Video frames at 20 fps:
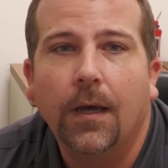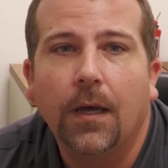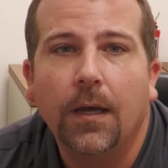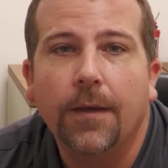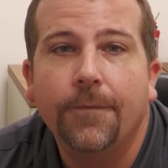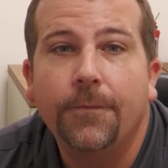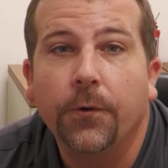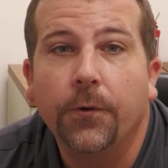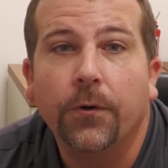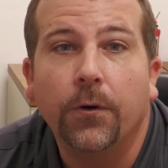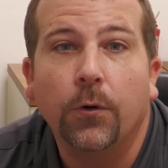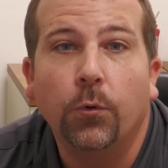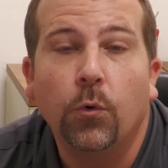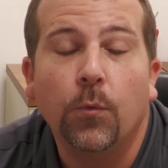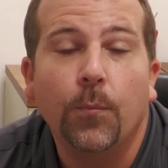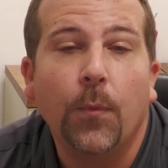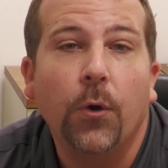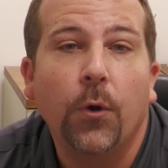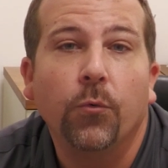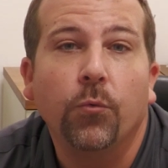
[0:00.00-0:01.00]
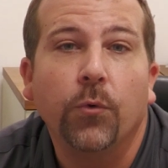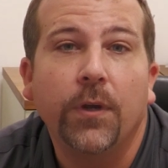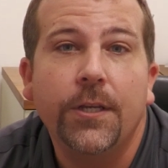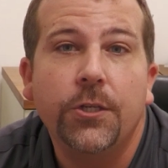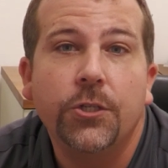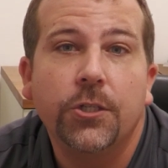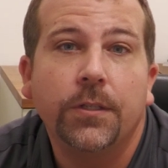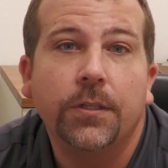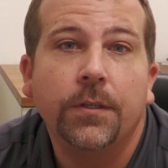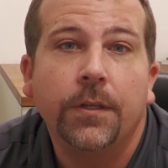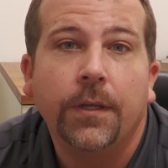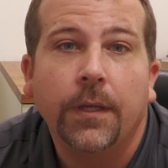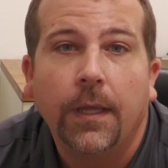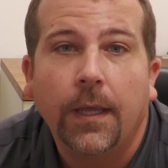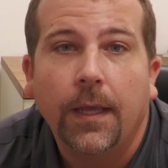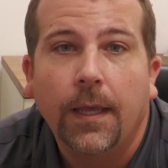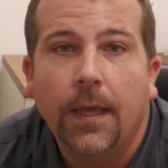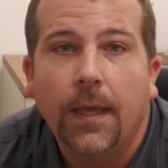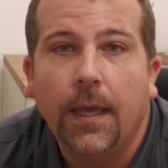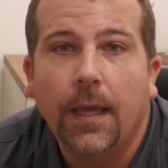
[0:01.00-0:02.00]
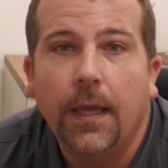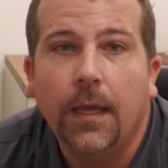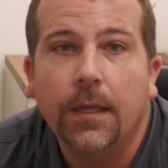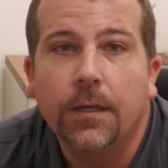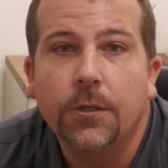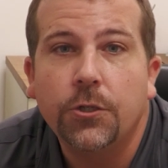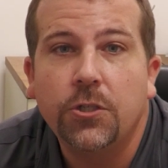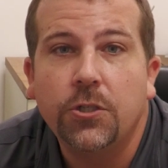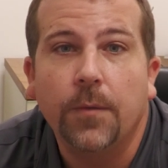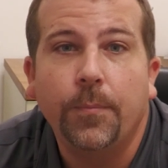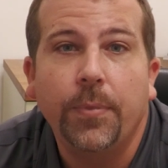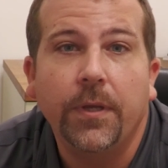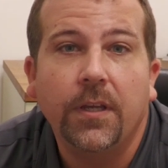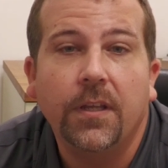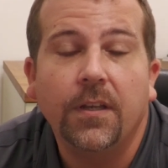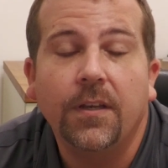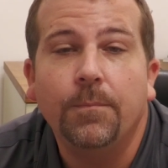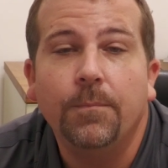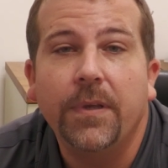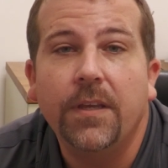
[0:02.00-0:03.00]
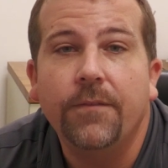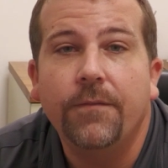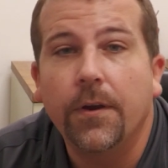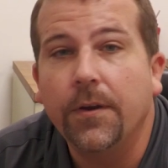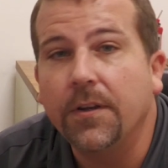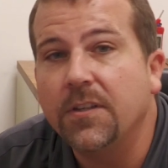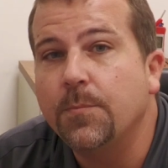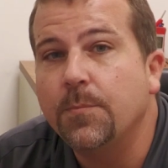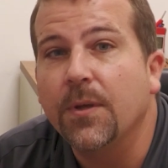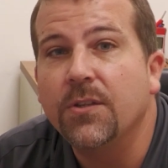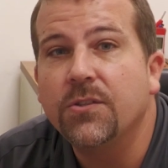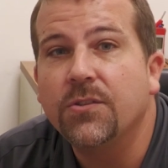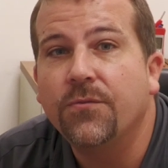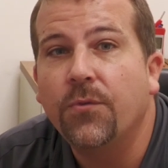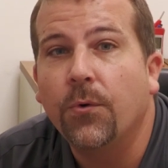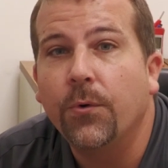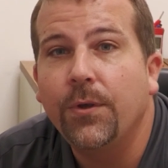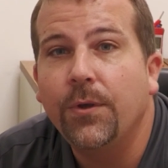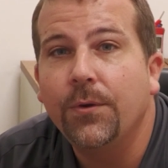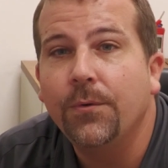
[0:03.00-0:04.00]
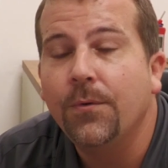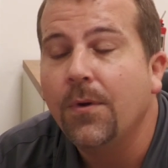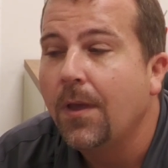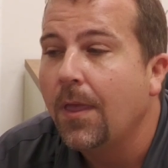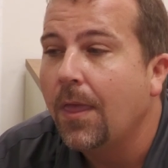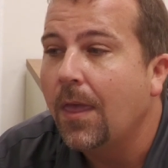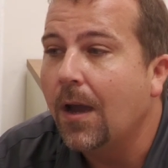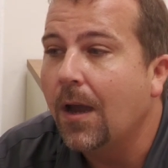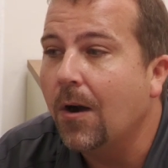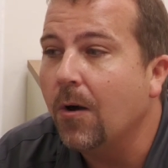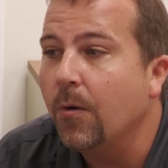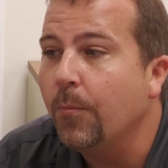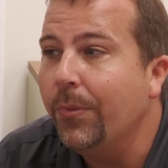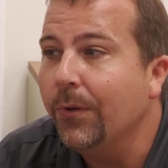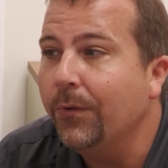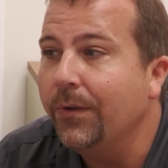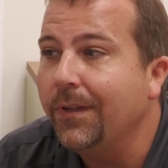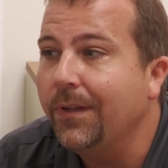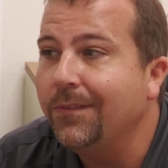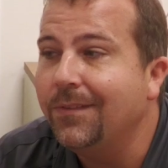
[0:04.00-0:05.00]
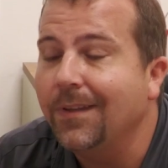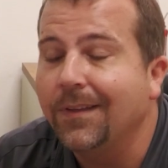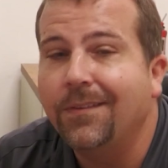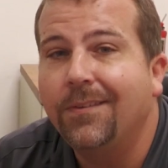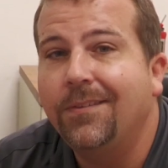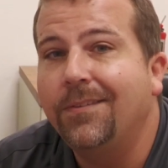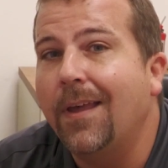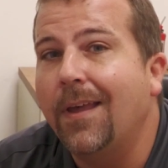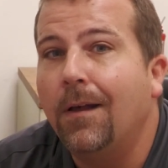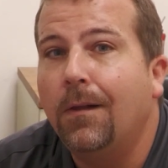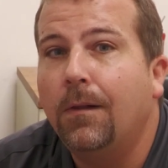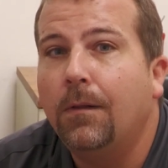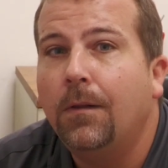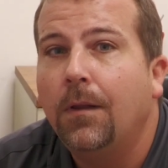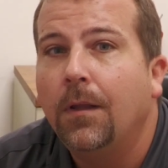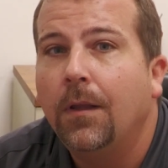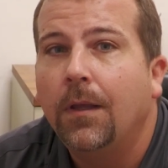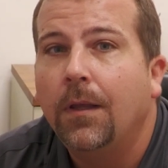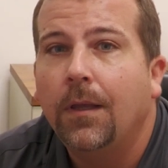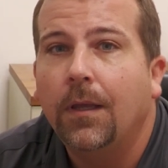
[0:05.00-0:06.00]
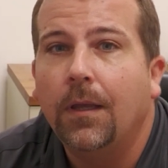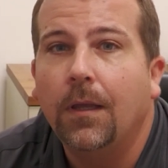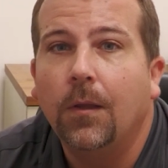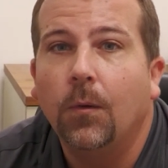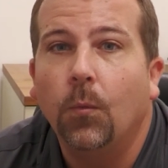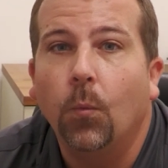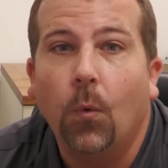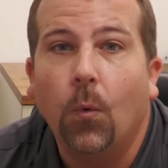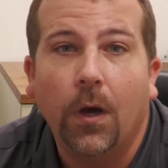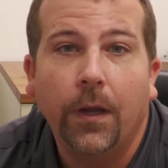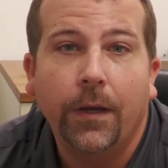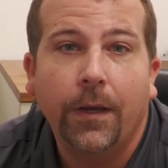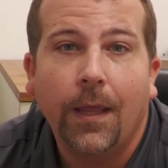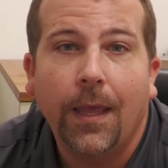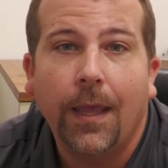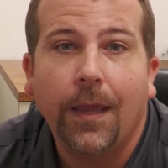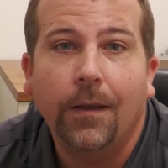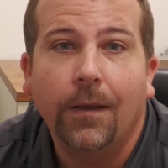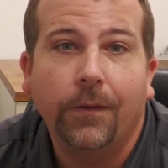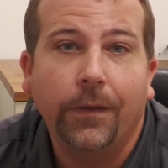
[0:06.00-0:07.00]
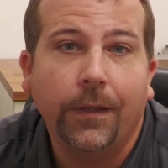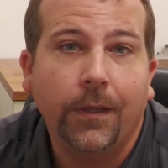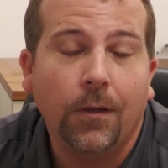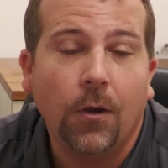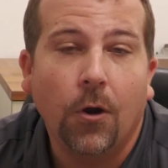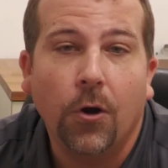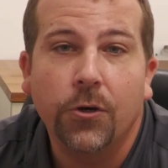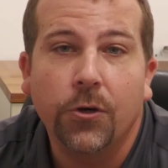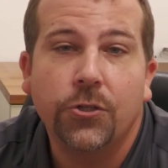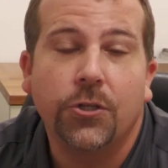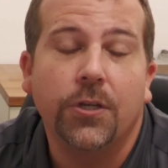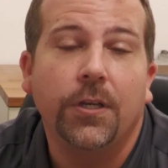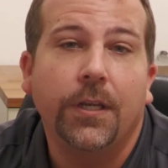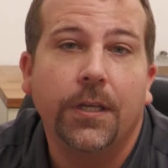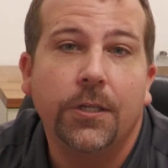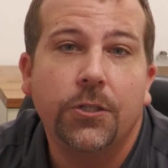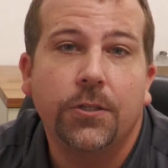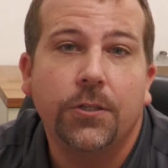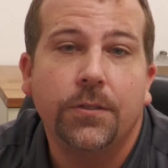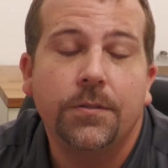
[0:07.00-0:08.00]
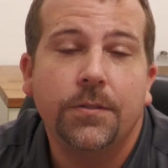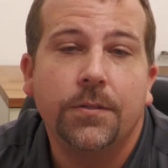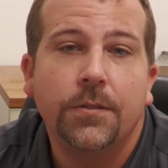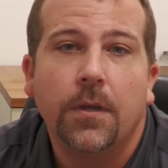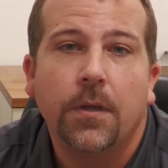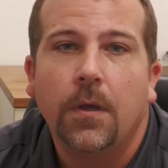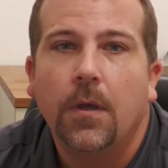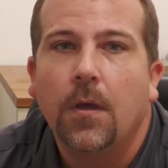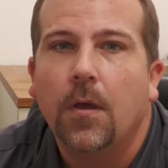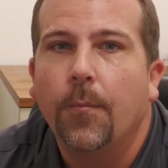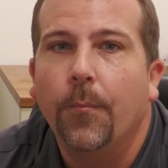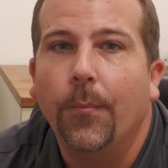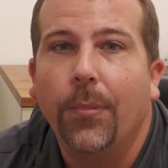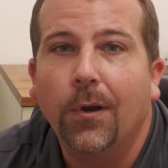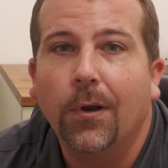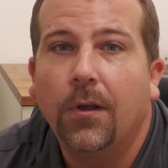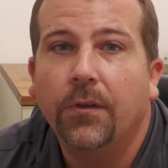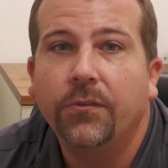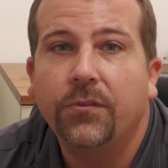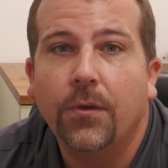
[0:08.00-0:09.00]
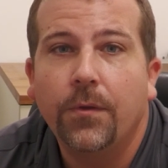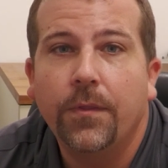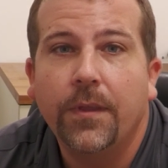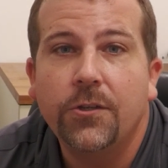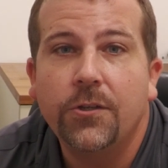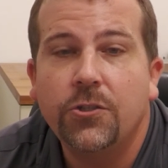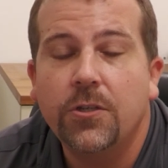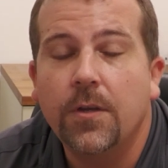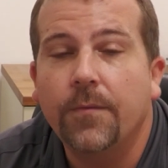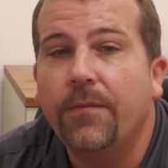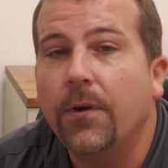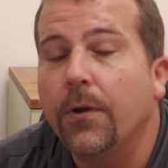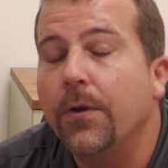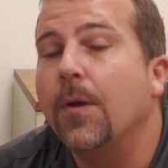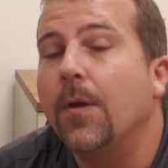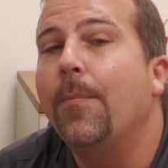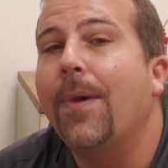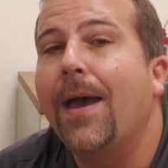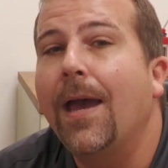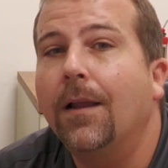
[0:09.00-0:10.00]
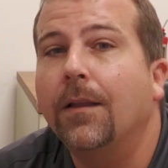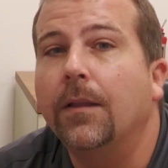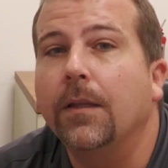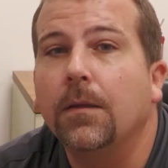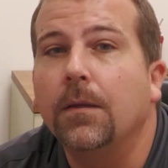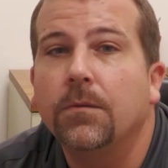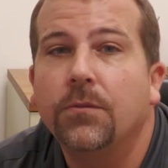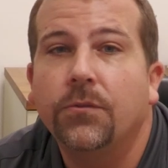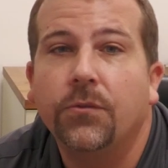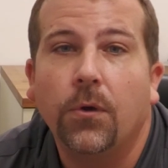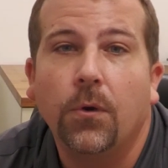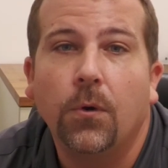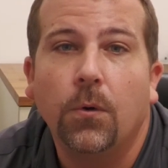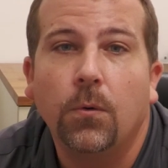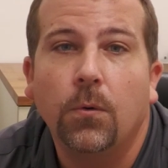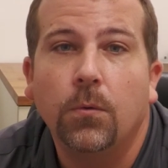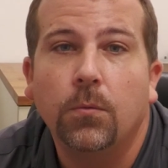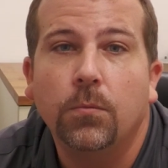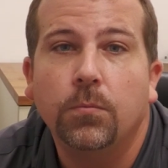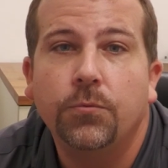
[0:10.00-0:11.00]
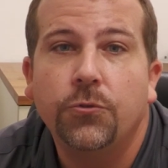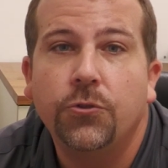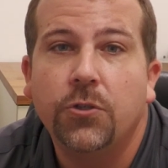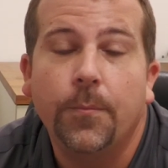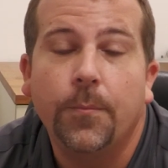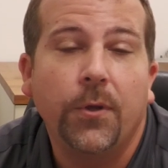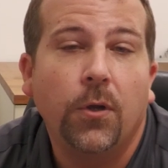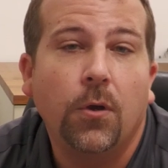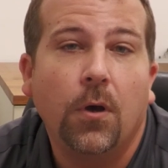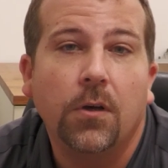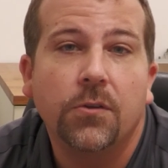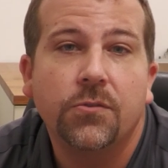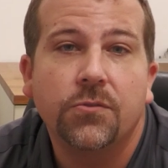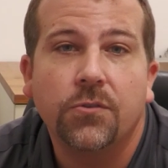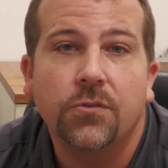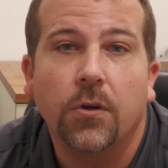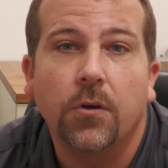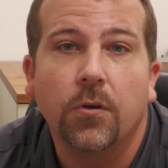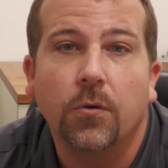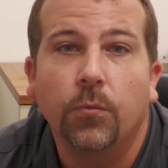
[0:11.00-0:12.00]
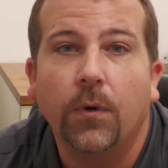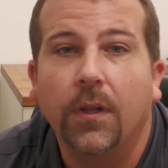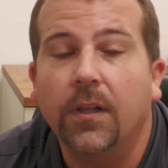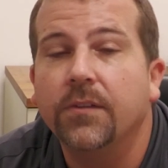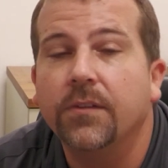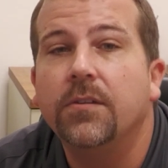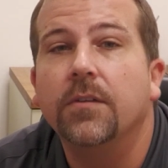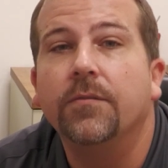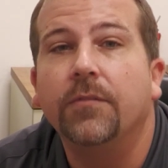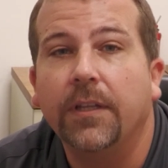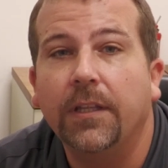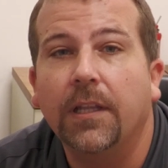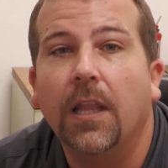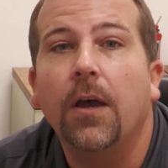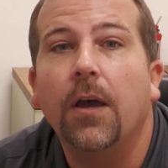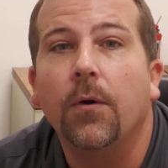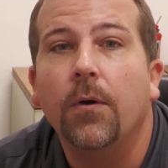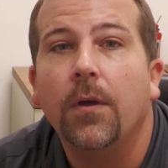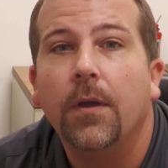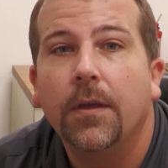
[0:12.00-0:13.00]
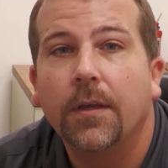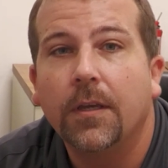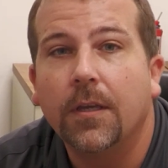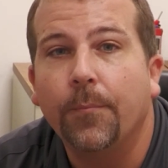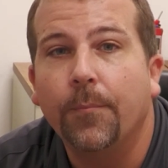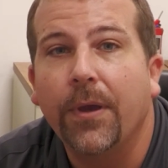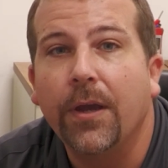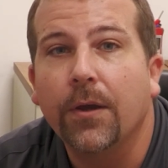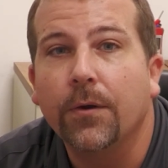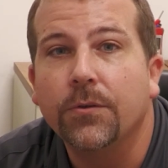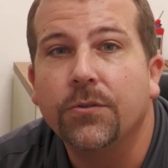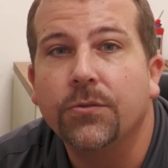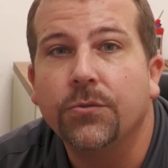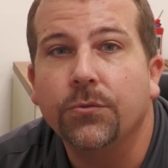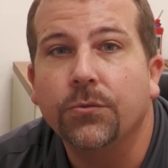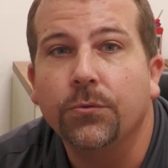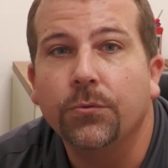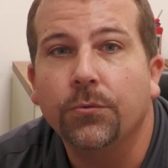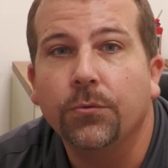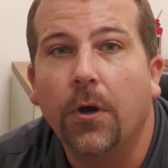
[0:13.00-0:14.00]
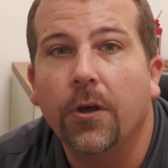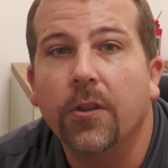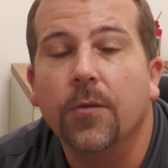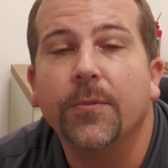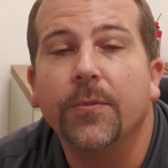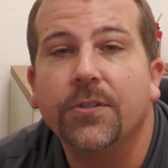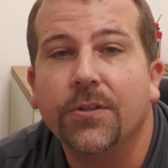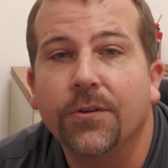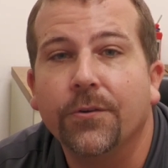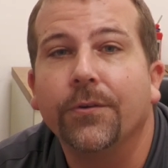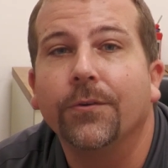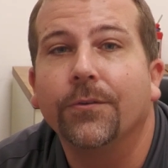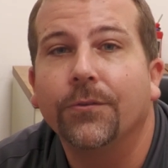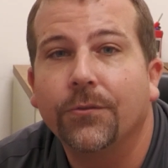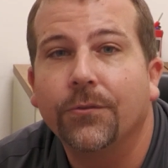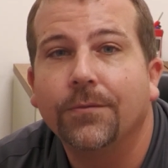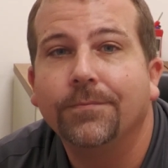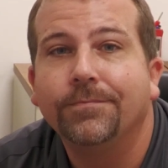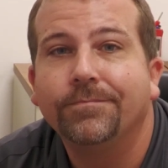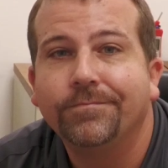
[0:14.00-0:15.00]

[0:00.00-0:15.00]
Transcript: if you're in a remote region and shipping can be very expensive for you, our buildings excel in one, handling harsh conditions, but also they ship very compactly. So shipping costs are relatively low compared to other materials.